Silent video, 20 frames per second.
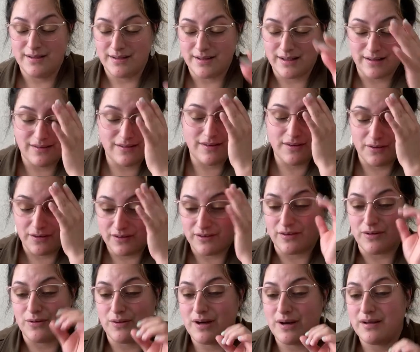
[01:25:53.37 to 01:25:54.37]
Like,
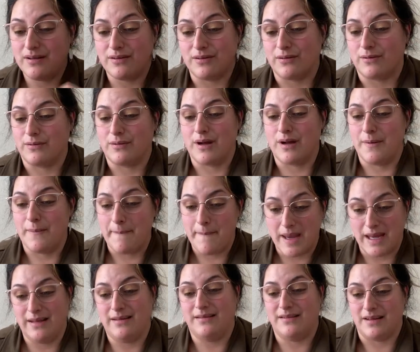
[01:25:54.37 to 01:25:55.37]
seriously, you guys are
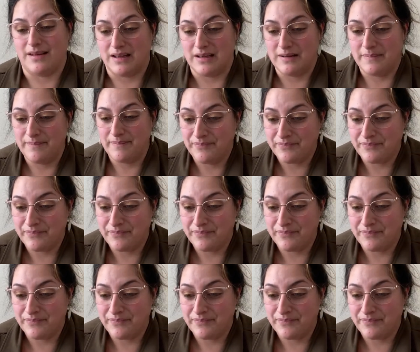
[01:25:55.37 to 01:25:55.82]
amazing.